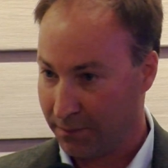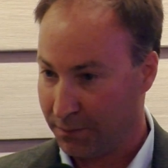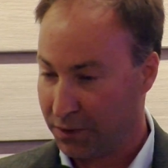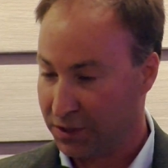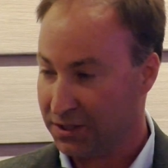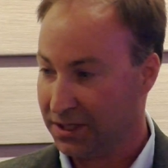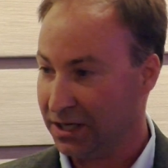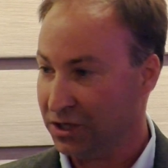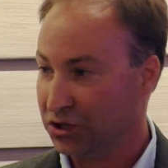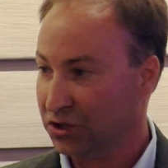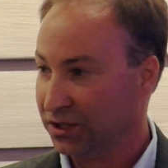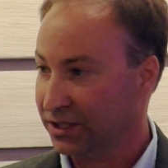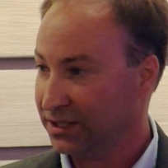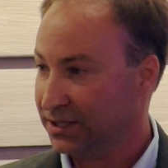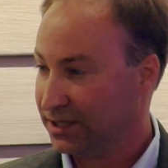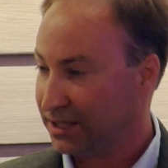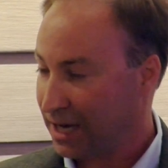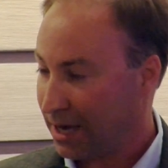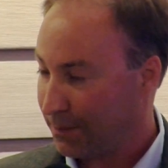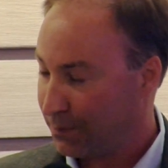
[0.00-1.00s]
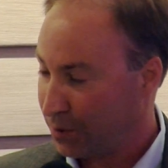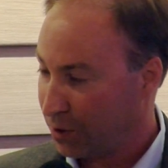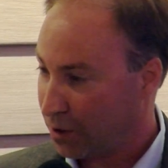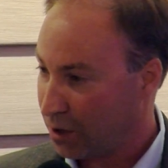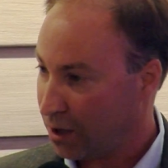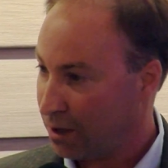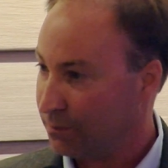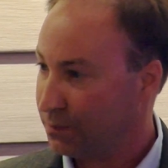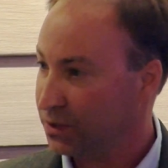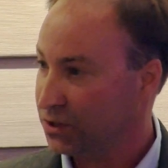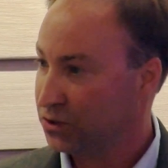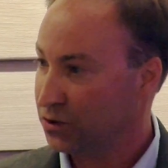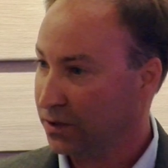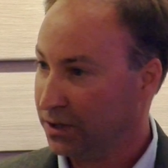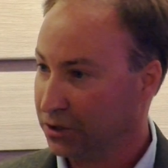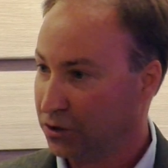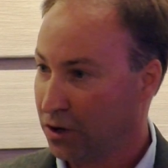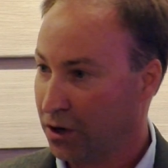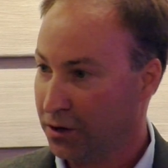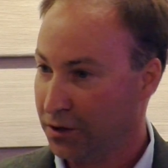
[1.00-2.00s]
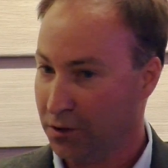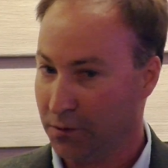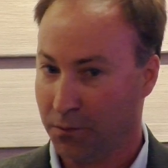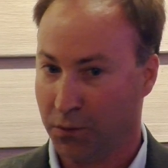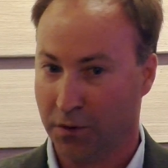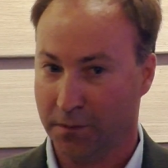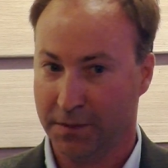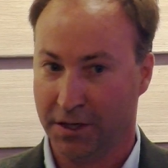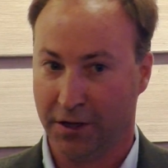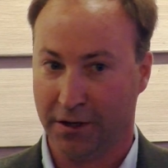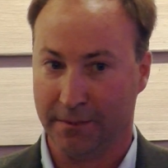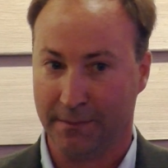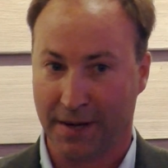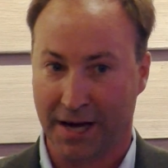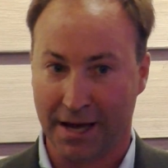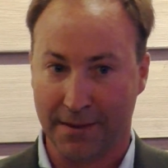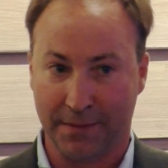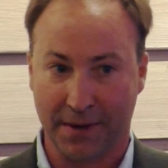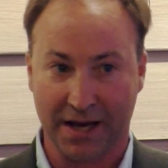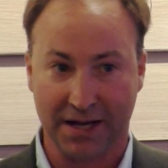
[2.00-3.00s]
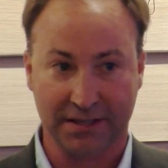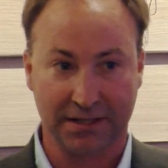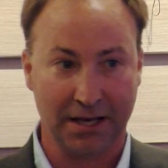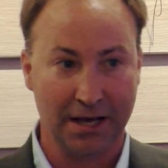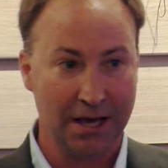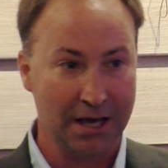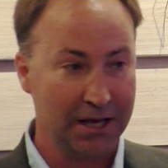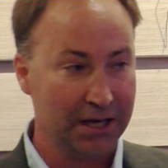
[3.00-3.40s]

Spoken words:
potentially stop your heart, put you on cardiopulmonary bypass,